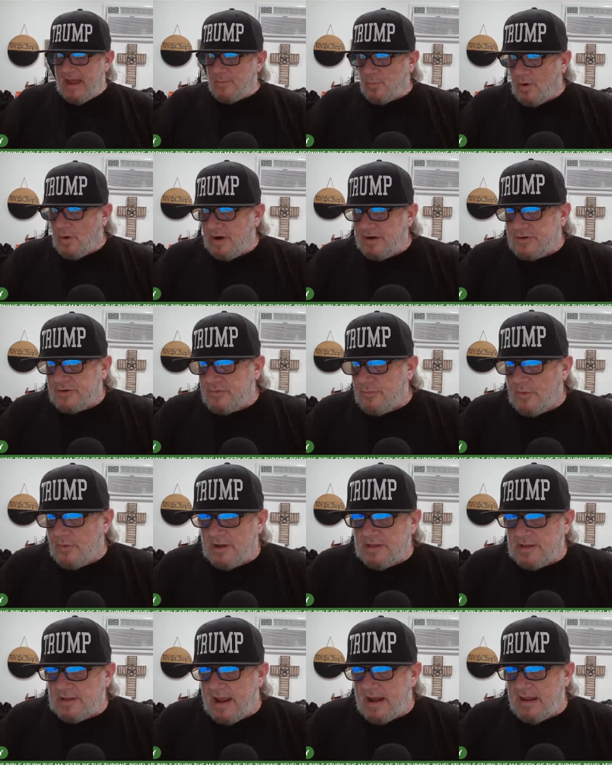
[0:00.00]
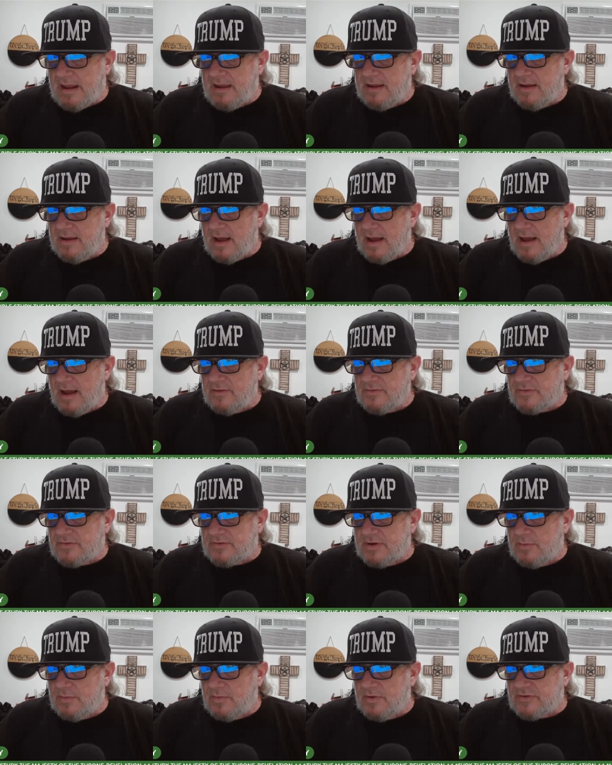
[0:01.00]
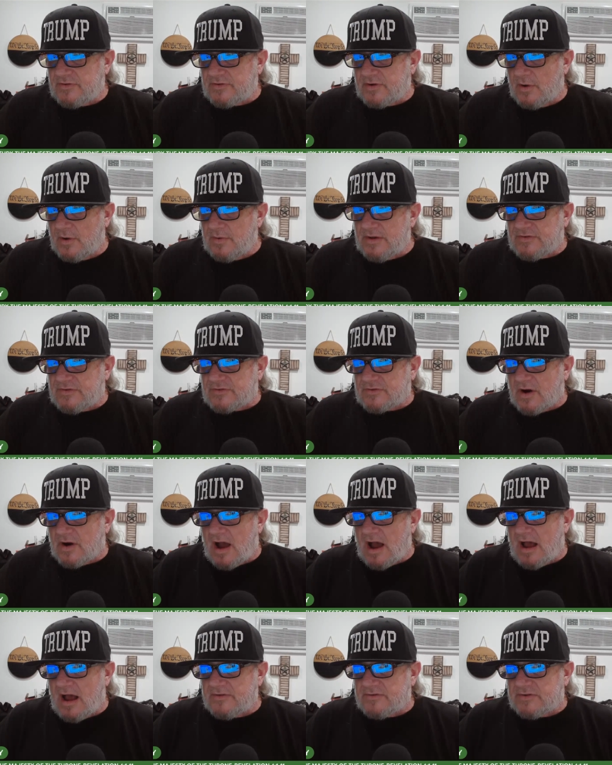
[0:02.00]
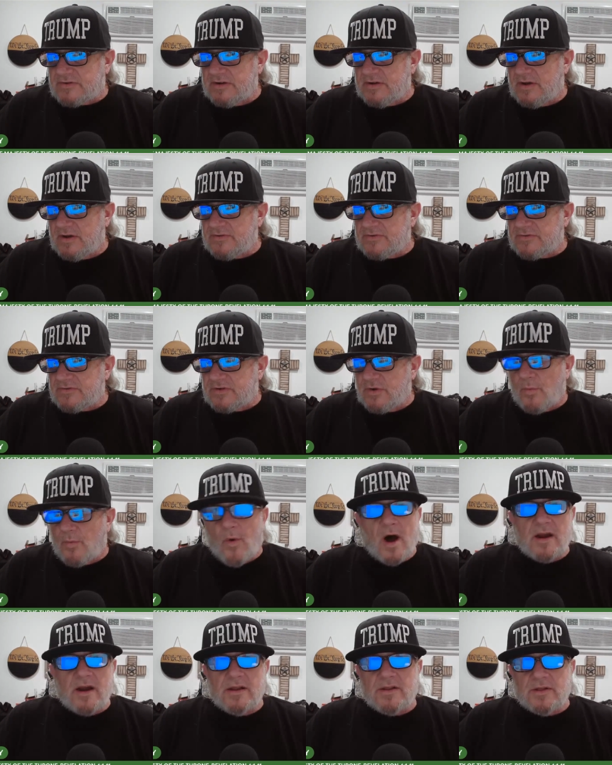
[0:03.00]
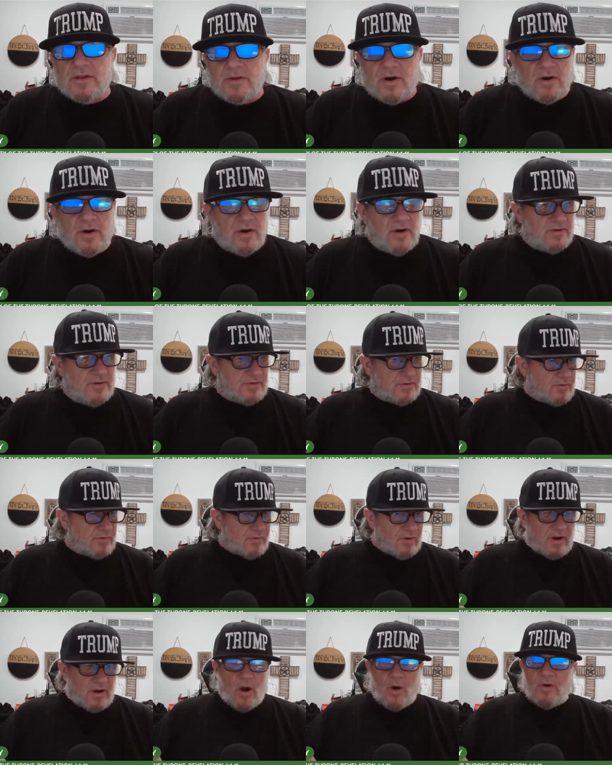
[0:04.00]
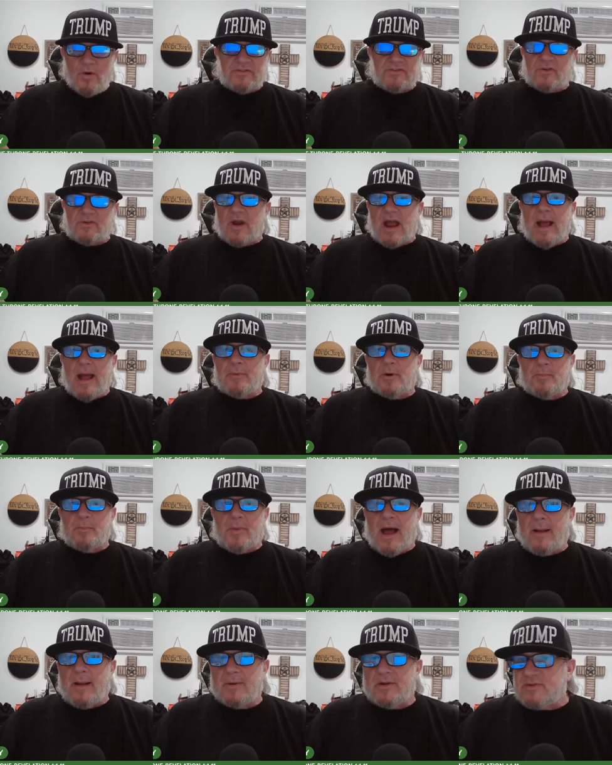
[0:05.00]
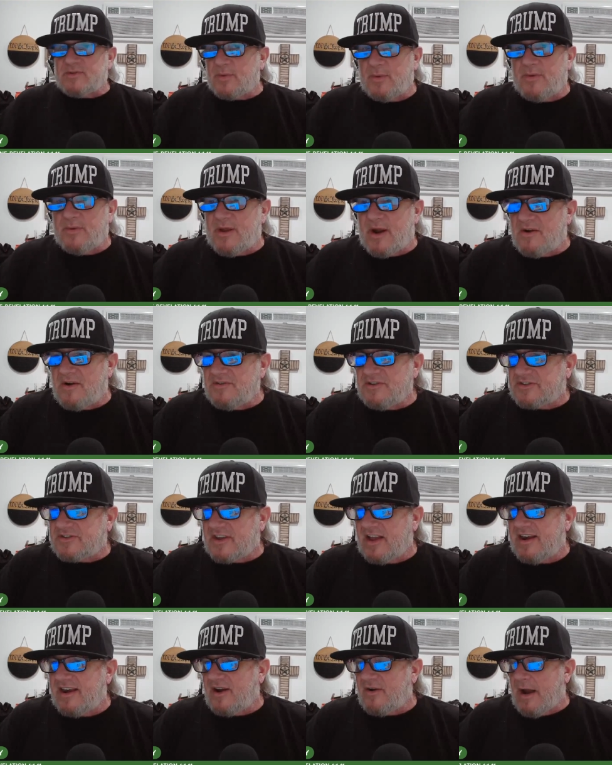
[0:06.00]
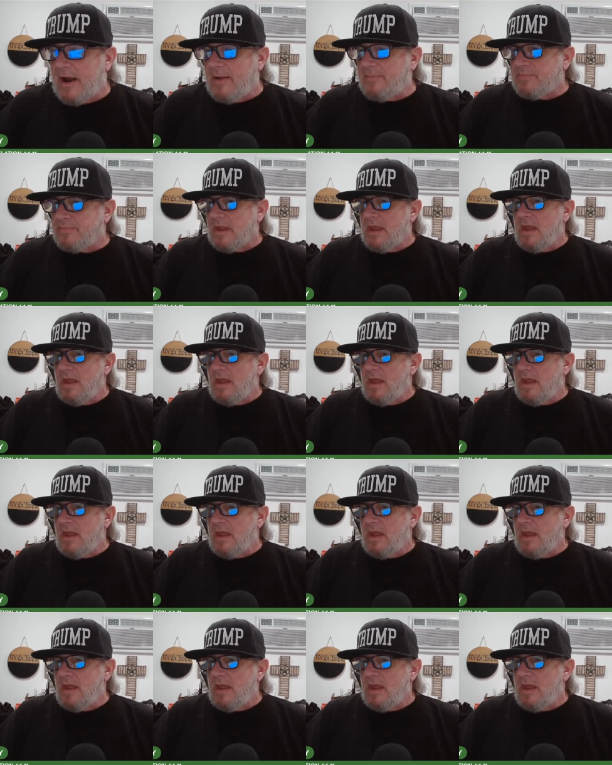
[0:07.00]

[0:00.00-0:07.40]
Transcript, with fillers: one one lady uh, she was so distraught she goes she wanted to learn she always grabbed her Bible because we were there every Sunday right